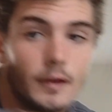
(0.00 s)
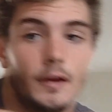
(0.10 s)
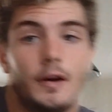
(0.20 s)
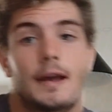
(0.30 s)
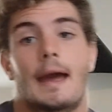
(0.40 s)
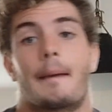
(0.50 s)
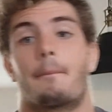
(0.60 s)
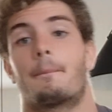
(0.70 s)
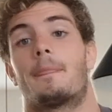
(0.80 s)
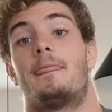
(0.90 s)
Okay,
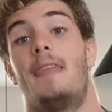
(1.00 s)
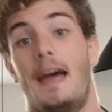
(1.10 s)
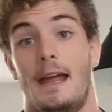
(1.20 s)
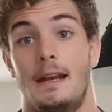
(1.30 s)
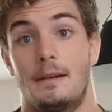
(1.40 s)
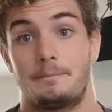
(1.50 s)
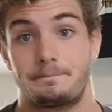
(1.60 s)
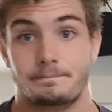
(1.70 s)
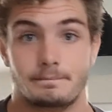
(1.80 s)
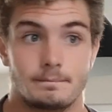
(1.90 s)
then
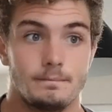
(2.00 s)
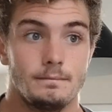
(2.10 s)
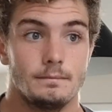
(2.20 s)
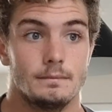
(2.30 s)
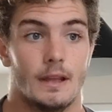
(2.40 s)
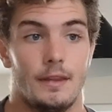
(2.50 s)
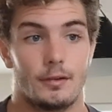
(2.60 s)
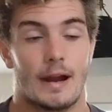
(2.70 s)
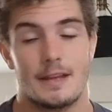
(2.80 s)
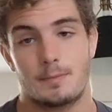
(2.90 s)
in the
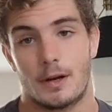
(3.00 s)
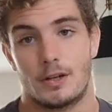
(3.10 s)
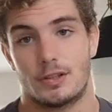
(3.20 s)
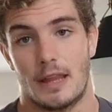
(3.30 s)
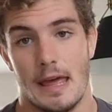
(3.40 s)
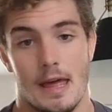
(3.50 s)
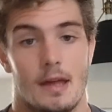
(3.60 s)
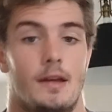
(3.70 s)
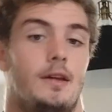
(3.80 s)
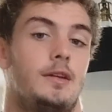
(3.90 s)
raspberry gelée,
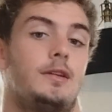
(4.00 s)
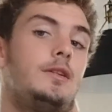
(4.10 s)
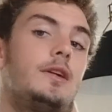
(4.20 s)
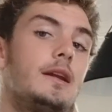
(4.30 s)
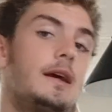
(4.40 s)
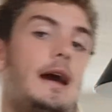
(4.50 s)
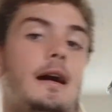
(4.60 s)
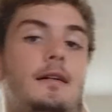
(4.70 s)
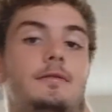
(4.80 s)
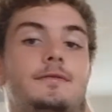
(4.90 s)
you're gonna
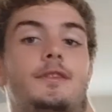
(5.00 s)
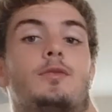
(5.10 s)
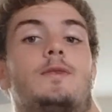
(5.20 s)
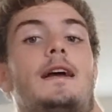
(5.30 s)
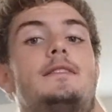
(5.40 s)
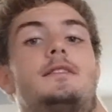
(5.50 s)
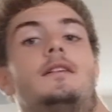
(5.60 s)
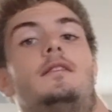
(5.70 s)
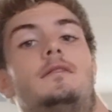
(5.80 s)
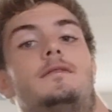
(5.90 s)
have the rest
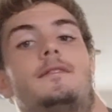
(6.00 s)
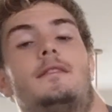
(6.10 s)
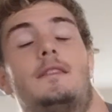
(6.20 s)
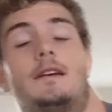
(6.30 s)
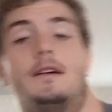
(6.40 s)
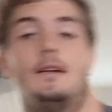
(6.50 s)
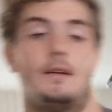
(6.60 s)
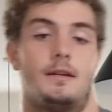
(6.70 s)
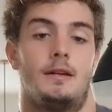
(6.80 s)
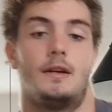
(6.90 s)
of the
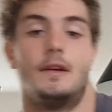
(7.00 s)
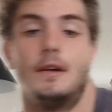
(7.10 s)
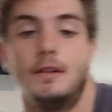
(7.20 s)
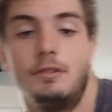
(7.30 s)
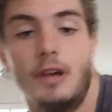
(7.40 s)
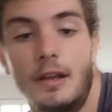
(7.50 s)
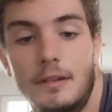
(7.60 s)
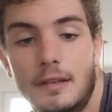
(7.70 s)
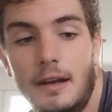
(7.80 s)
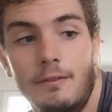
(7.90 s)

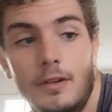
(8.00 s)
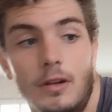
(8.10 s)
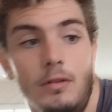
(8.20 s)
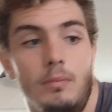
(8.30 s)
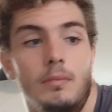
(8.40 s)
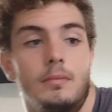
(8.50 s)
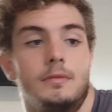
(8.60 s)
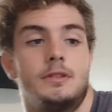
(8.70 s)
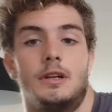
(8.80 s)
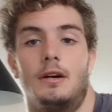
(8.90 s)
gelatin envelope.
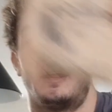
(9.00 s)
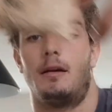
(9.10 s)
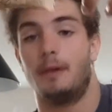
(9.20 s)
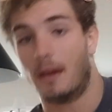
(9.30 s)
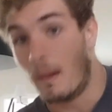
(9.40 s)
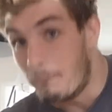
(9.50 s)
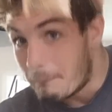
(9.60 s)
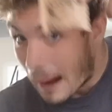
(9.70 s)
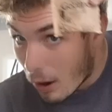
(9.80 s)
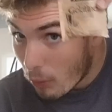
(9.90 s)
So that'll be
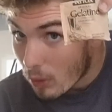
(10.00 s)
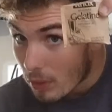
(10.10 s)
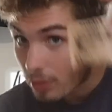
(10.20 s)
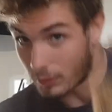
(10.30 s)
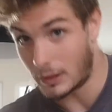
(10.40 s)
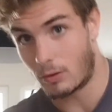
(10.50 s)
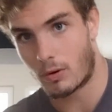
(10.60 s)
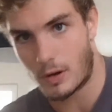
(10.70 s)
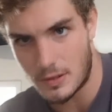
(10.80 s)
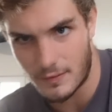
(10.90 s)
about
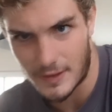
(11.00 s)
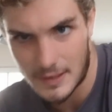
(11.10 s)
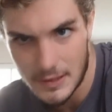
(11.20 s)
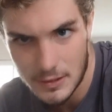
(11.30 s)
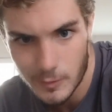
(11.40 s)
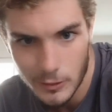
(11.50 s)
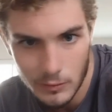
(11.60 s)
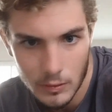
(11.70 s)
3/4 of a teaspoon